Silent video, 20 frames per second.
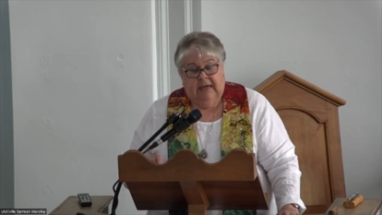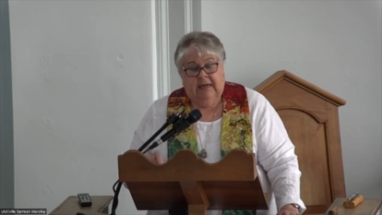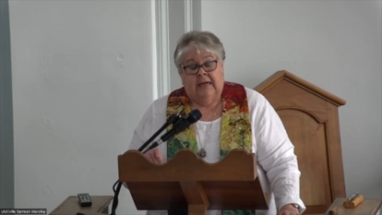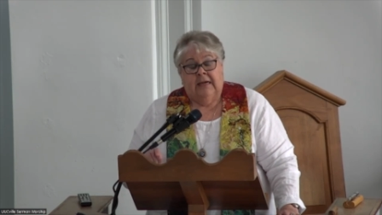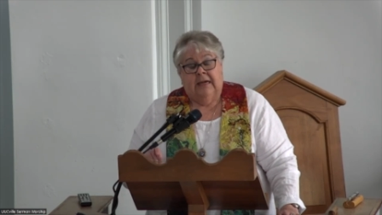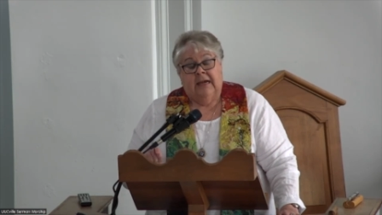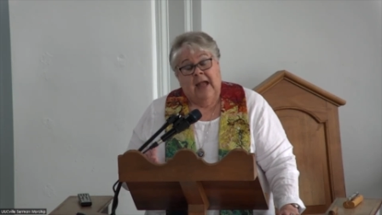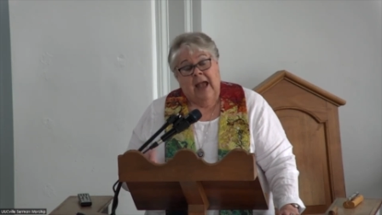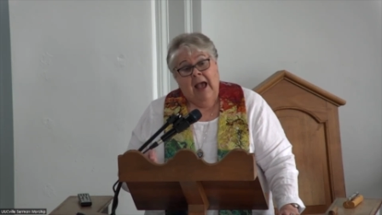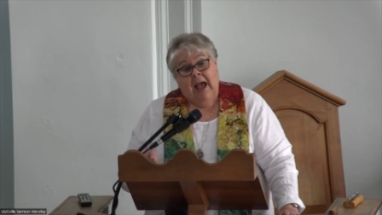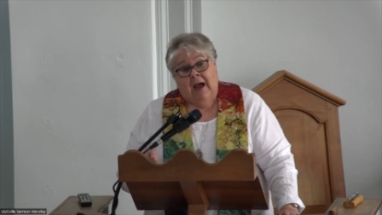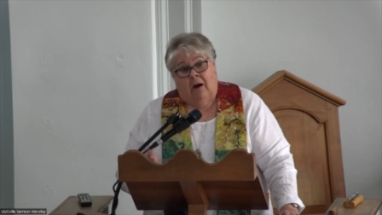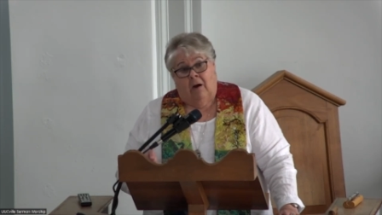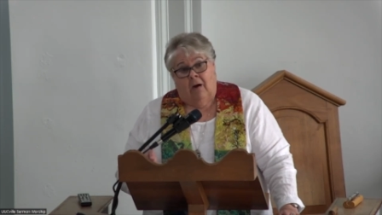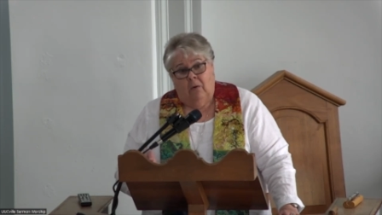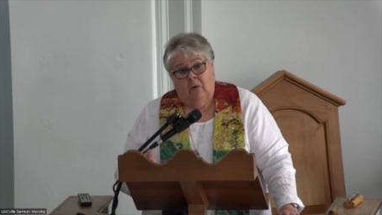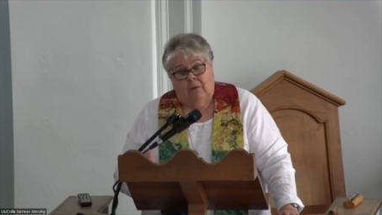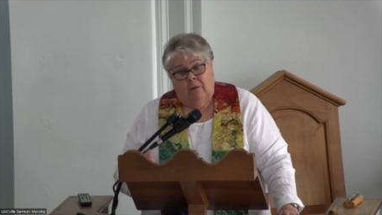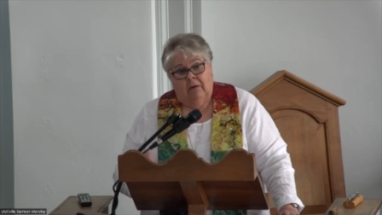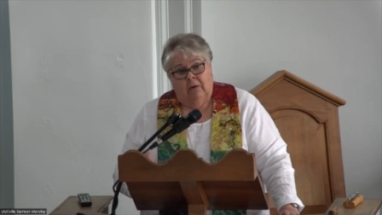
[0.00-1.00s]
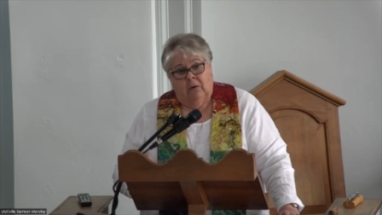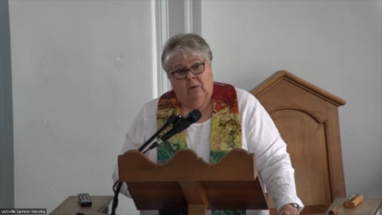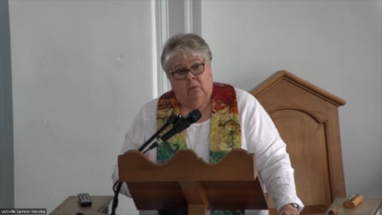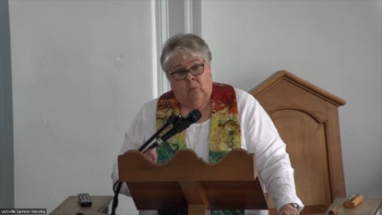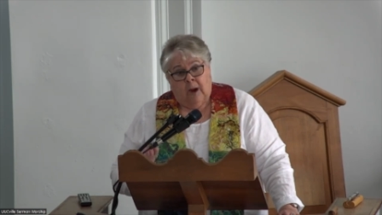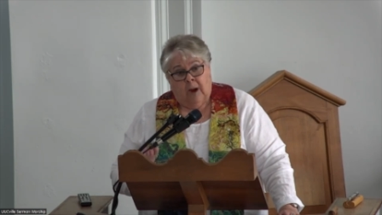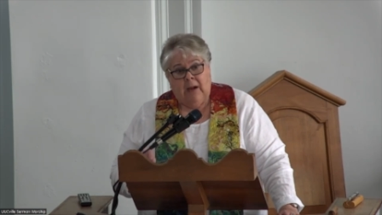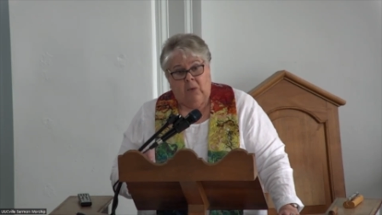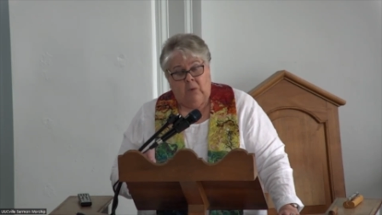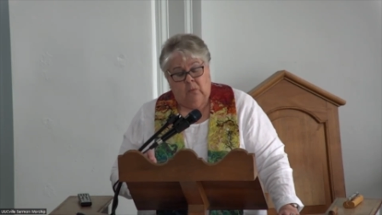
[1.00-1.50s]
Now,
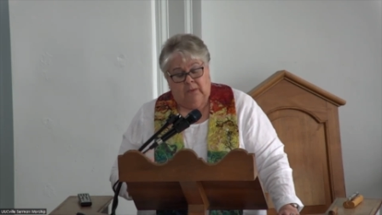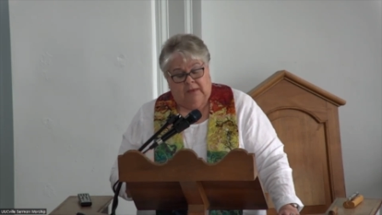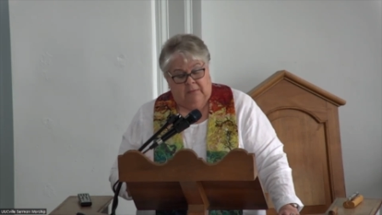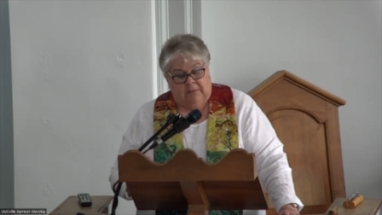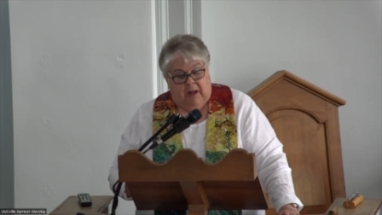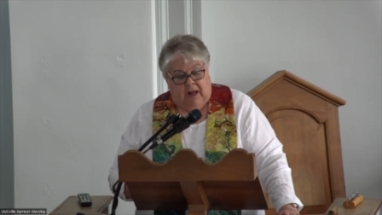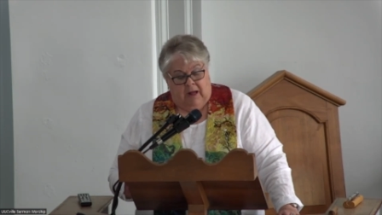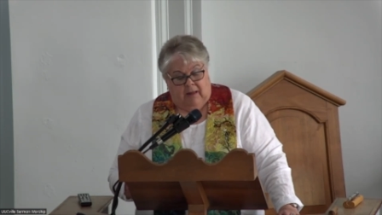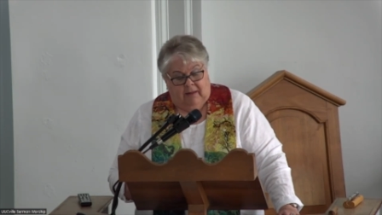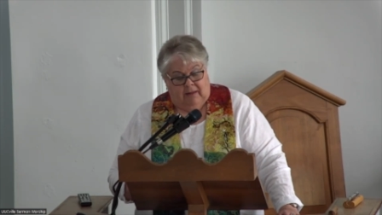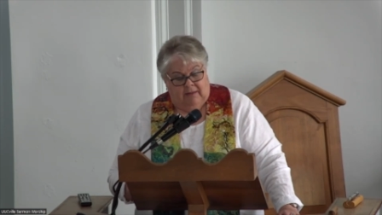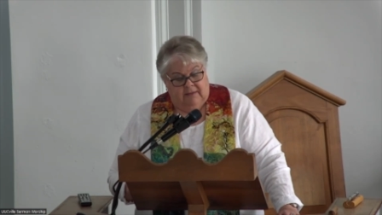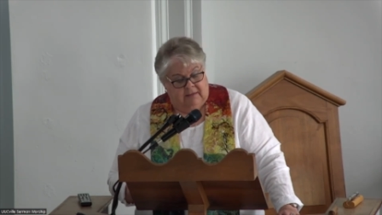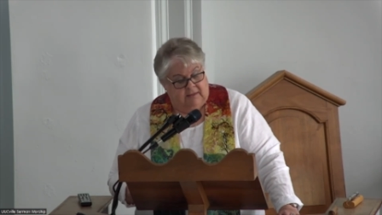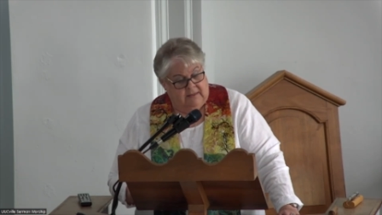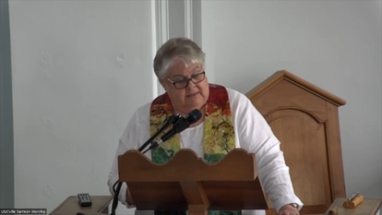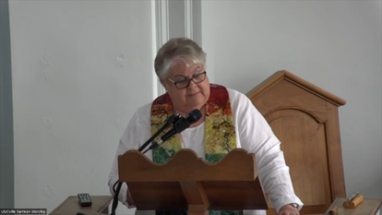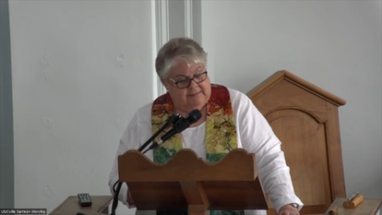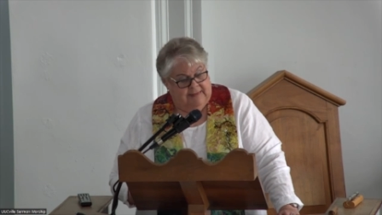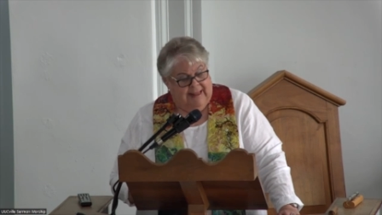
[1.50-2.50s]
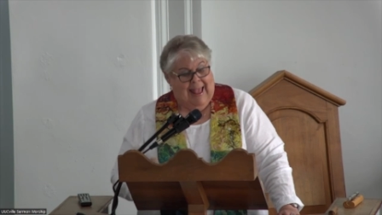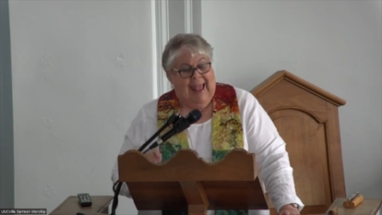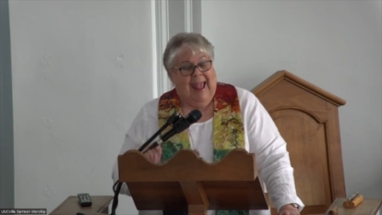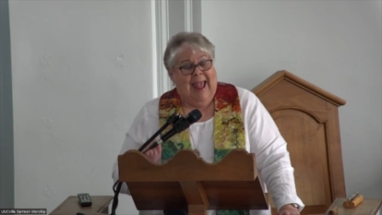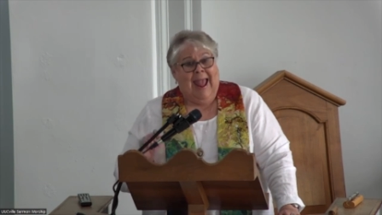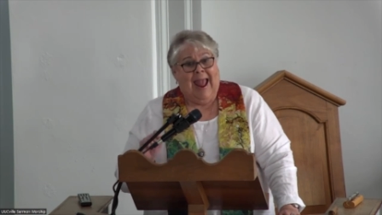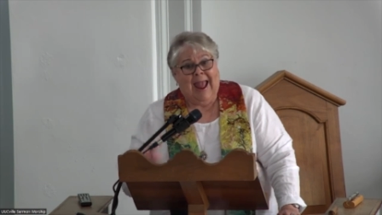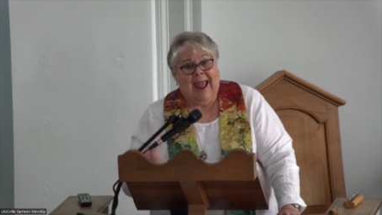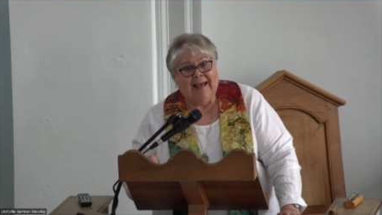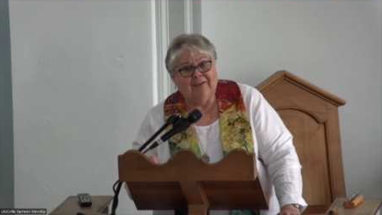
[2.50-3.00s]
right wing politics
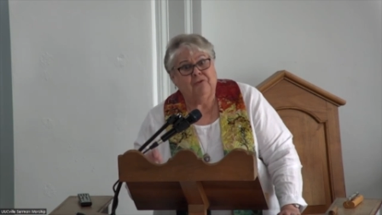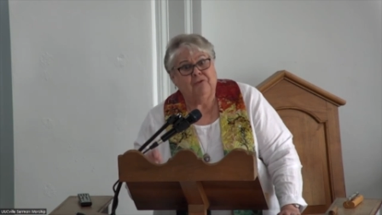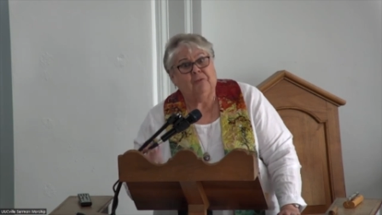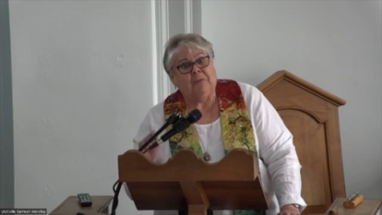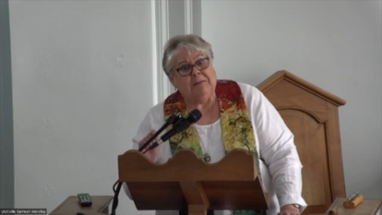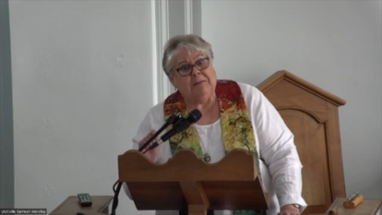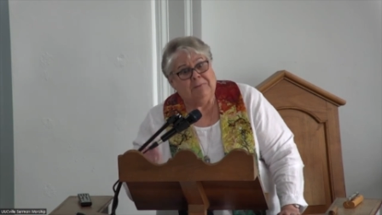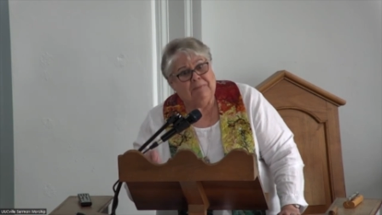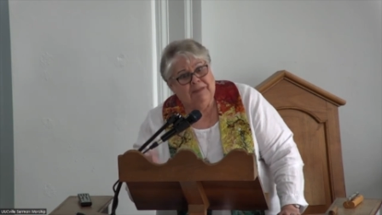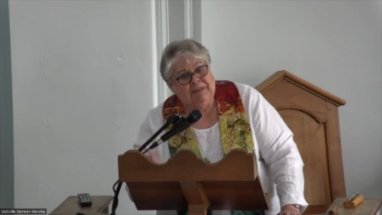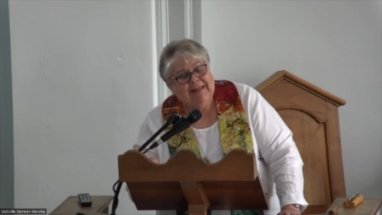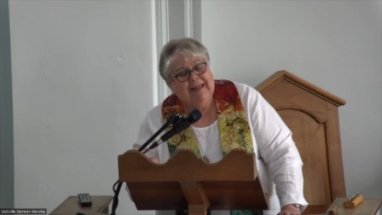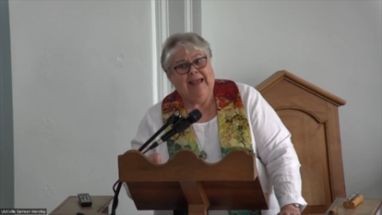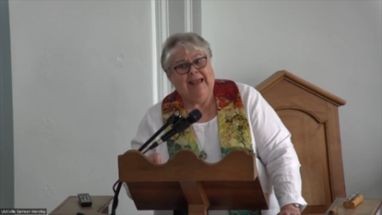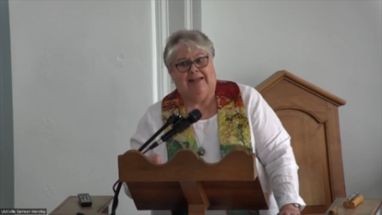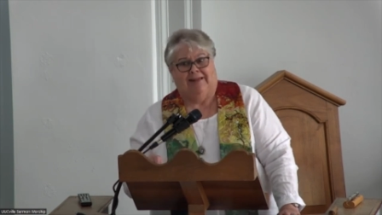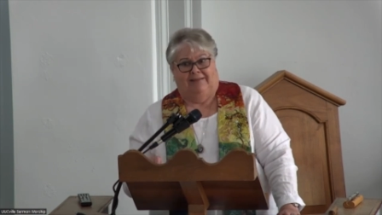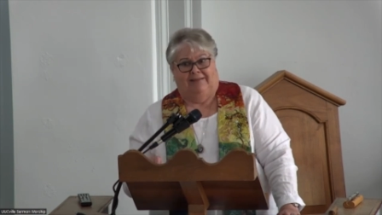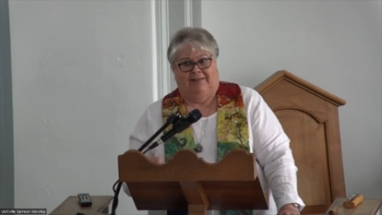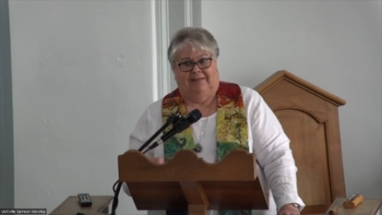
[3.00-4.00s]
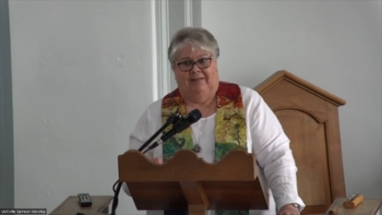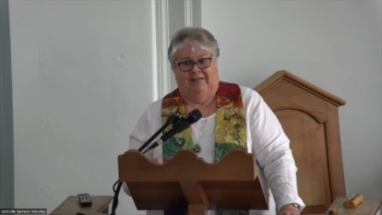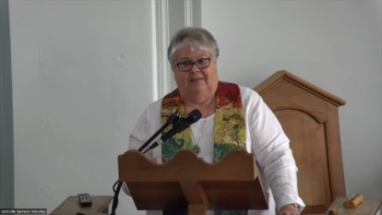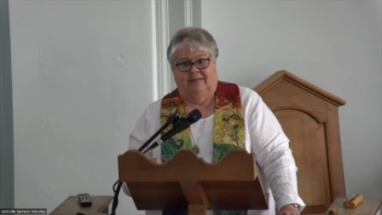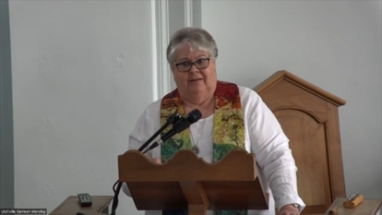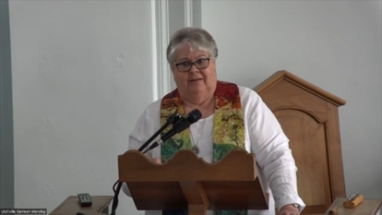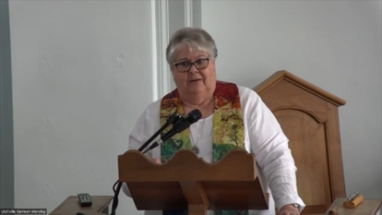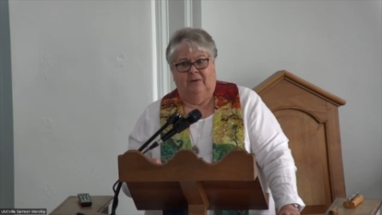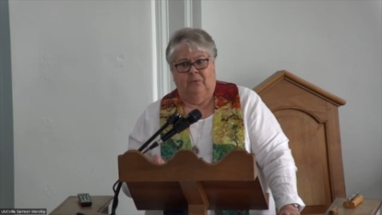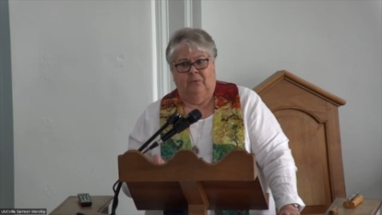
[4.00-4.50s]
has replaced
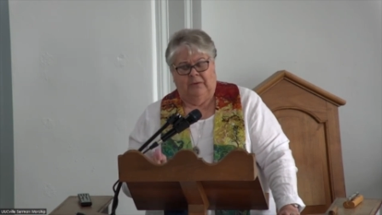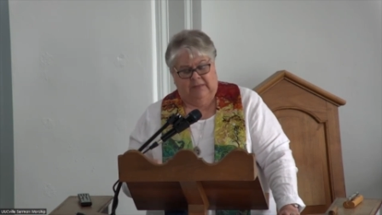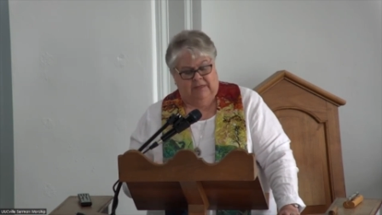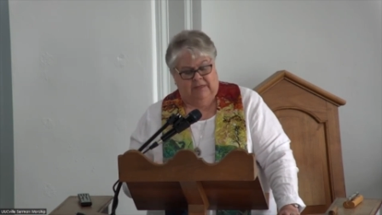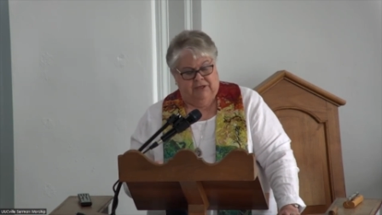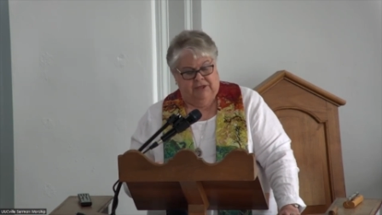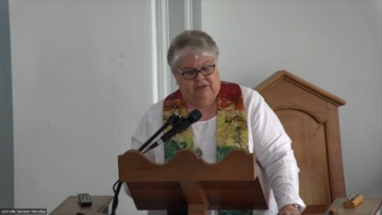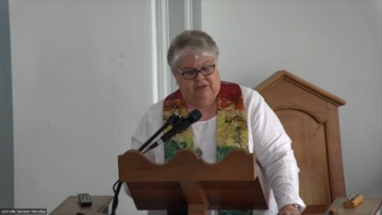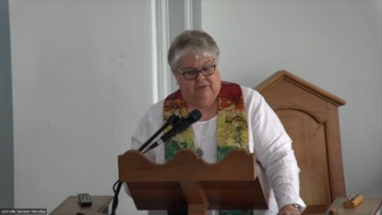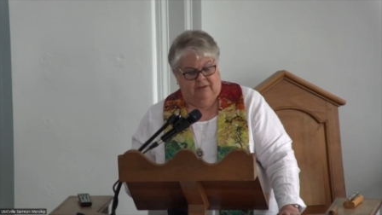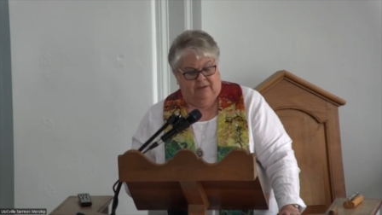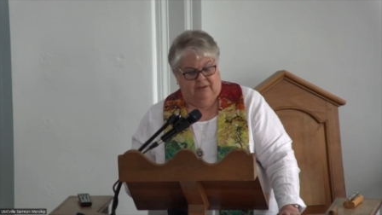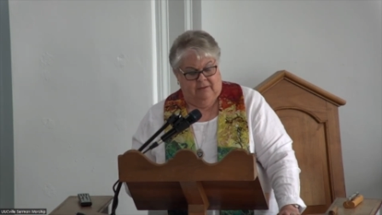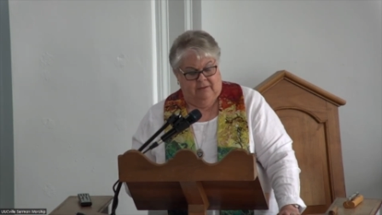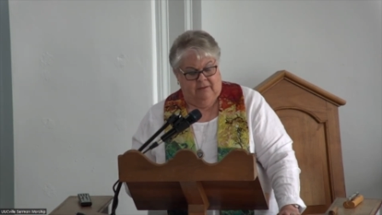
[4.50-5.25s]
religion,